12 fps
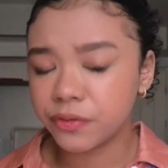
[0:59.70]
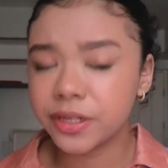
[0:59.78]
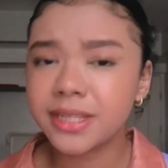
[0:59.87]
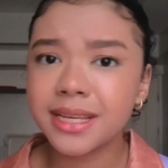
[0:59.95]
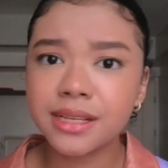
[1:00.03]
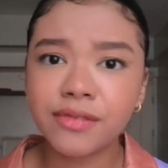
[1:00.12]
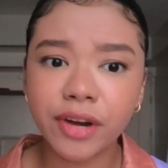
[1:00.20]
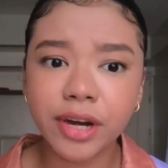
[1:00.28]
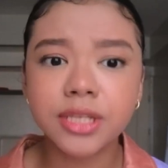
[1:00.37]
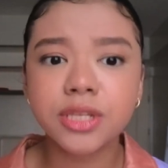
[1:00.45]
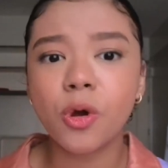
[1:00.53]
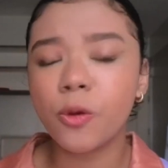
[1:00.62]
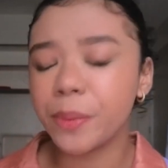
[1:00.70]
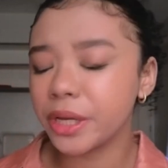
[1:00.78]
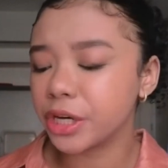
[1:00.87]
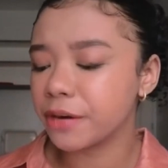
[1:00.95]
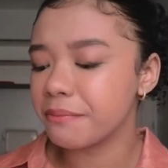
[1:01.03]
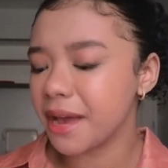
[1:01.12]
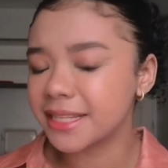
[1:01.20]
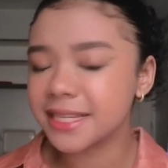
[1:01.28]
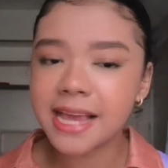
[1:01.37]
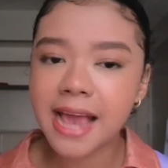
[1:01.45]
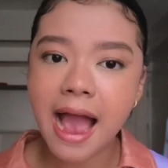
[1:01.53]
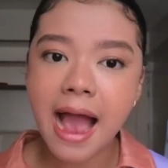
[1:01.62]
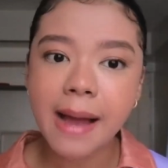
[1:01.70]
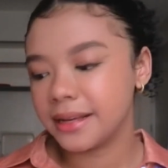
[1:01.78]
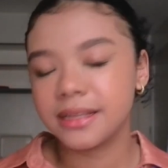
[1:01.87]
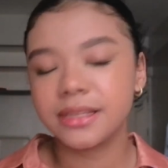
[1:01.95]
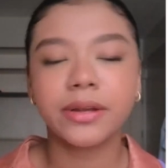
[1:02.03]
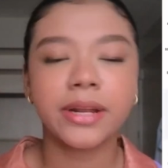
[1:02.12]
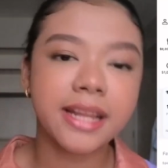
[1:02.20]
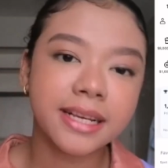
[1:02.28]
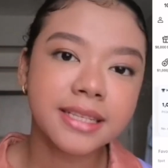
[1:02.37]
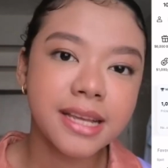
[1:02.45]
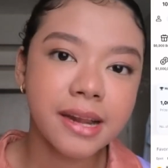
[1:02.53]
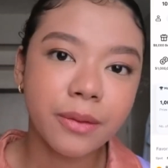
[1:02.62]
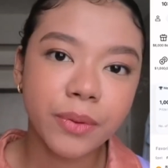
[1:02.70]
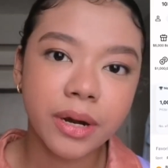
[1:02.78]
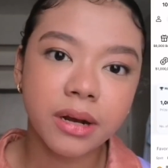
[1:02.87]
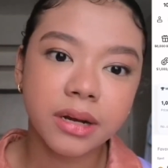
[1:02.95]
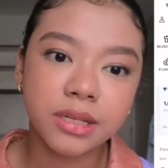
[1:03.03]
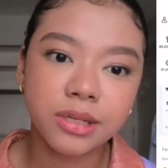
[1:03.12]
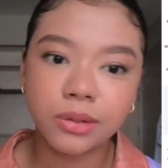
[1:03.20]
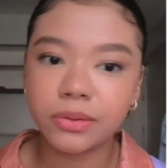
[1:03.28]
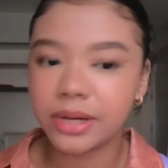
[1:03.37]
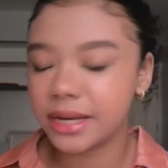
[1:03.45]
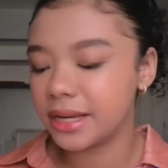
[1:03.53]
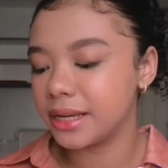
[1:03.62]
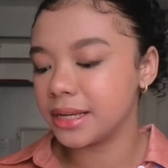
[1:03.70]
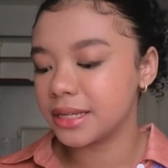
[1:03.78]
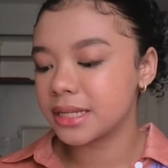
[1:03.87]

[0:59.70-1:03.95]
things first, open your MEXC app. So the next thing that we're gonna do is